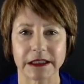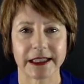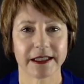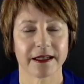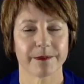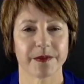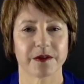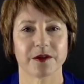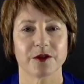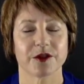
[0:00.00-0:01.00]
Clean up
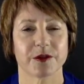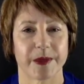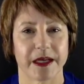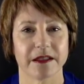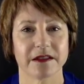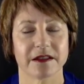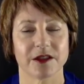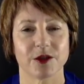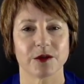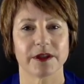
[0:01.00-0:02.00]
your space that
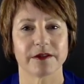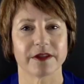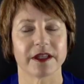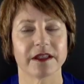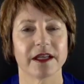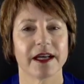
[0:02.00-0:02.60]
you live in.